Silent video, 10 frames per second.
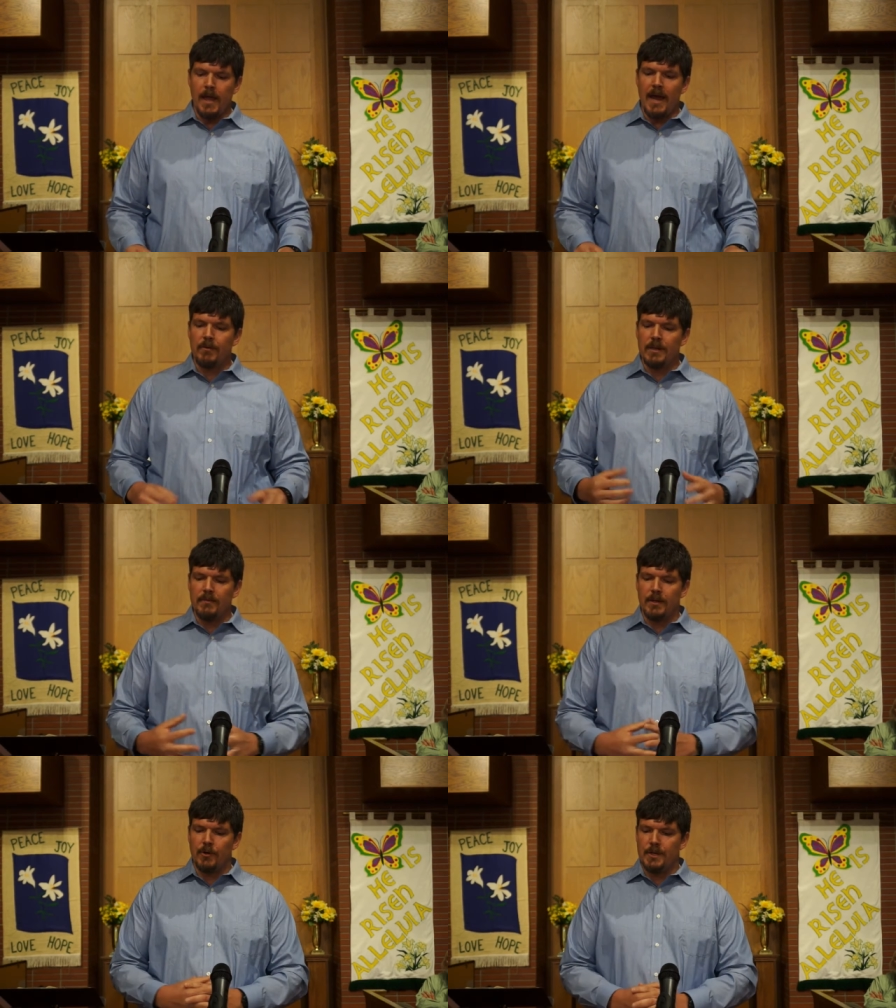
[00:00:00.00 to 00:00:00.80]
every
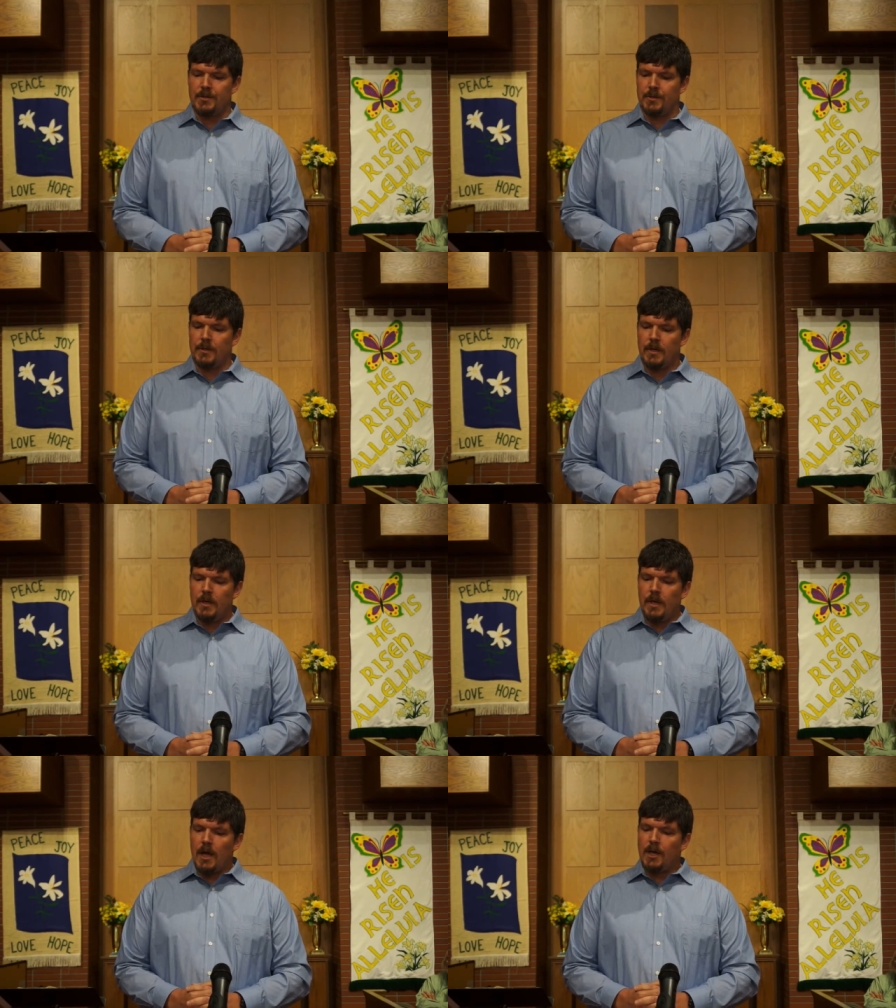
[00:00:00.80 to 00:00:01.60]
living creature,
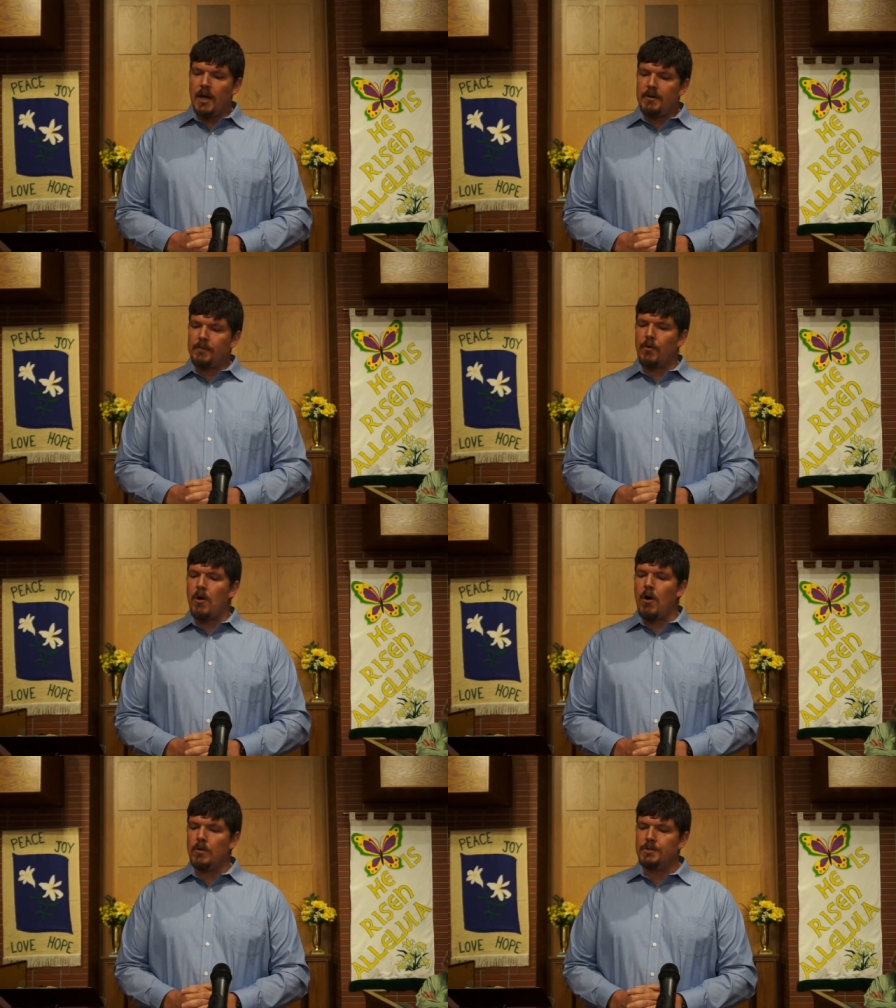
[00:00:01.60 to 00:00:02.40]
a covenant for
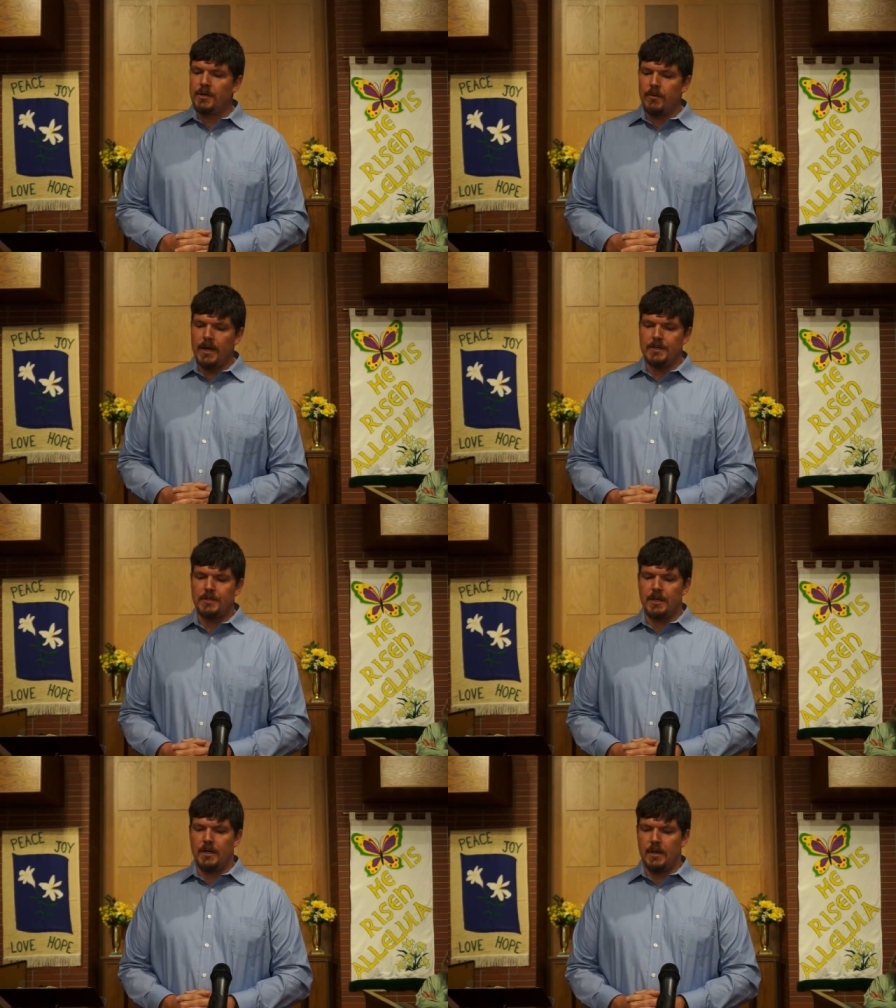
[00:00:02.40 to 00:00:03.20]
all
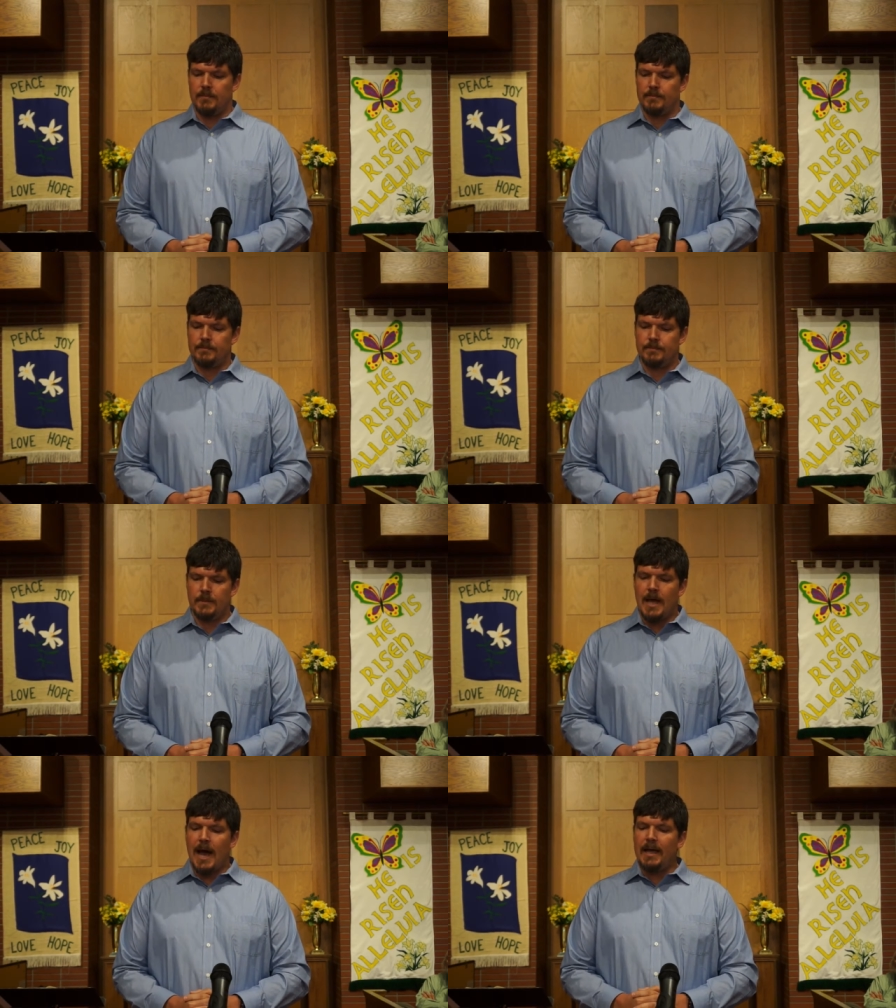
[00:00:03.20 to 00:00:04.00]
generations to come.
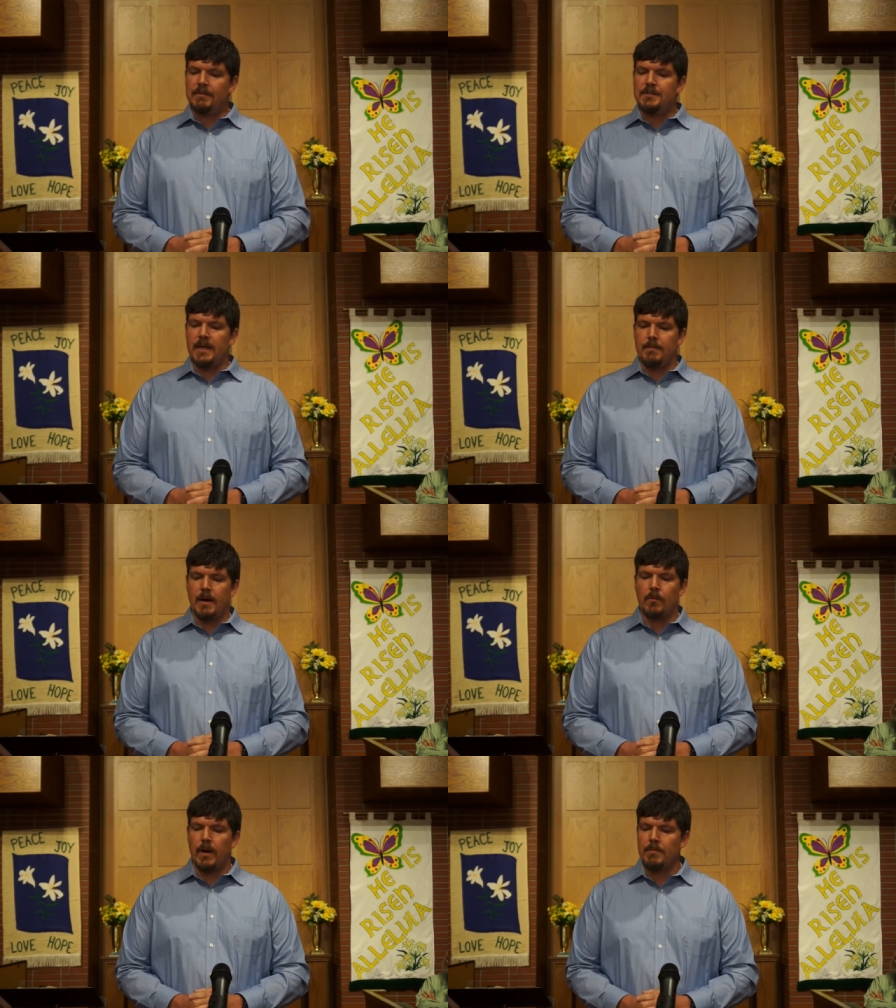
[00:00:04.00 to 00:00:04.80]
I have set
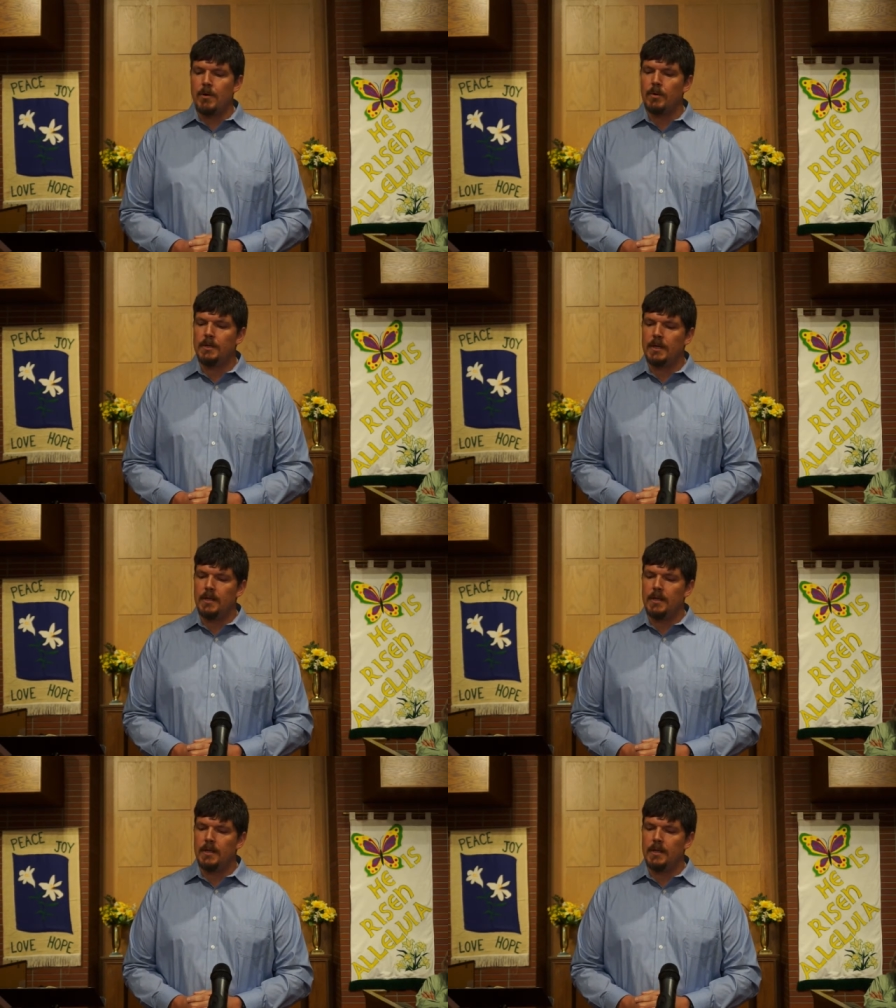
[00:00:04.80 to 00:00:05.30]
my rainbow in the